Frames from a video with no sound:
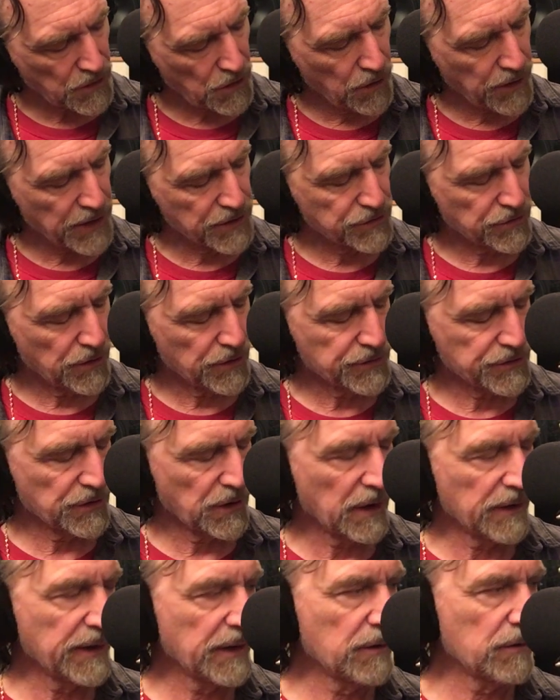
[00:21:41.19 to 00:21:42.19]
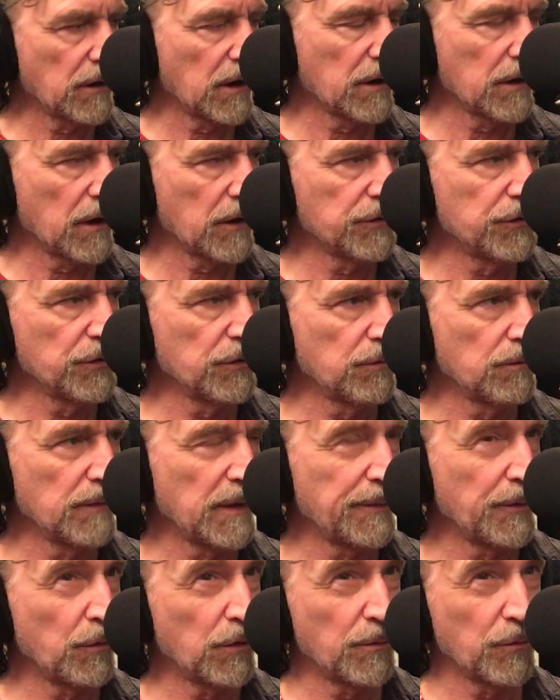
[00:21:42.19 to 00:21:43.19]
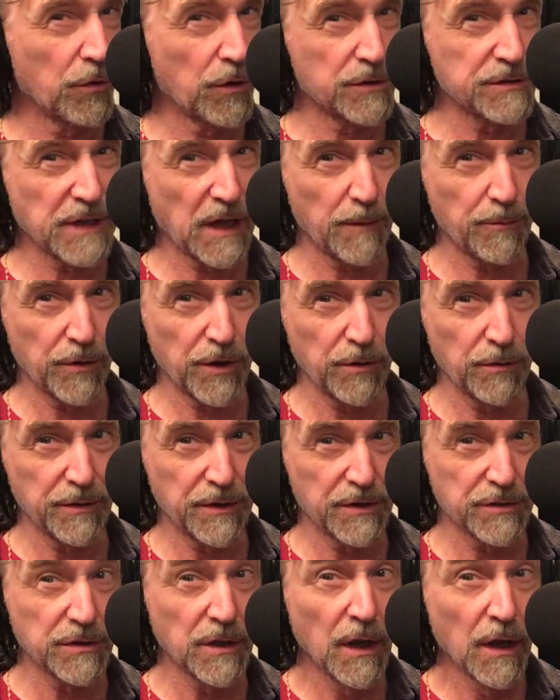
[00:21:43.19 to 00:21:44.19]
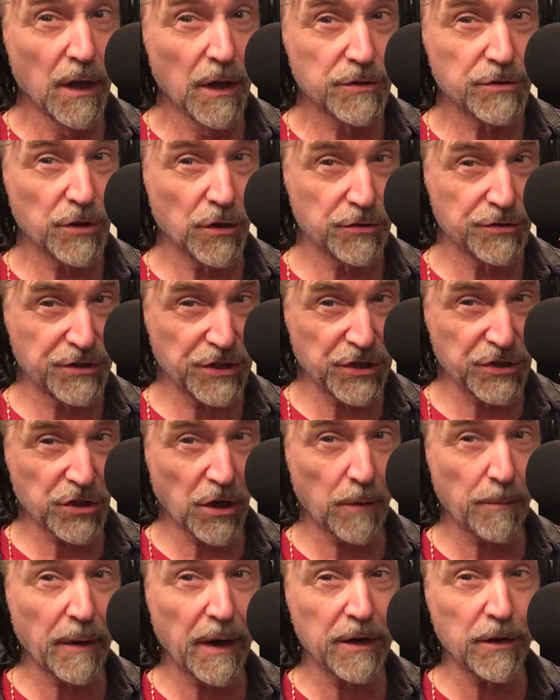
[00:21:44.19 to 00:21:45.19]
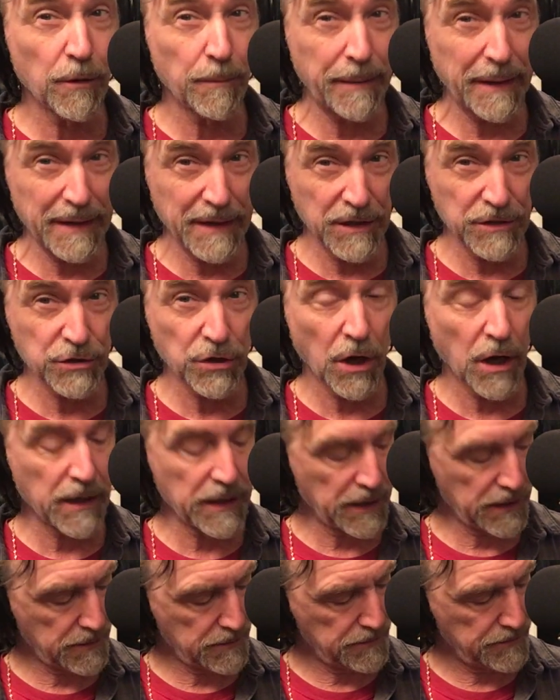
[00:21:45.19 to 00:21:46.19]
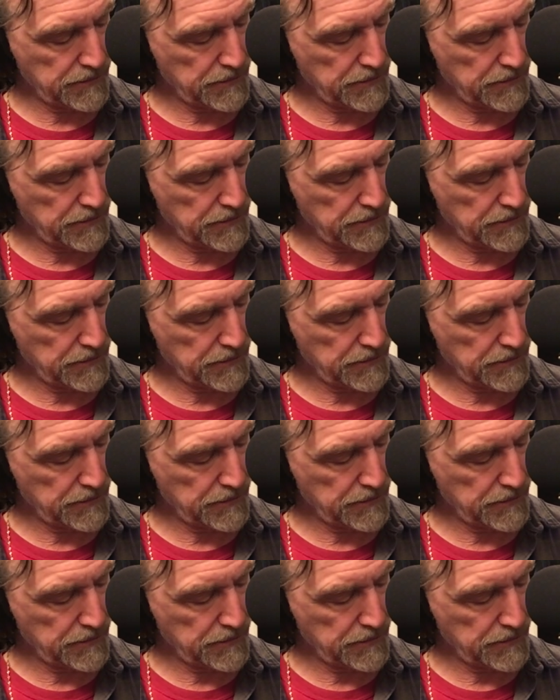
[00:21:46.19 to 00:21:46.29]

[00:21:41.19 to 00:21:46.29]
Okay, so I think I'll do maybe one more example here with this. So C sharp minor pentatonic,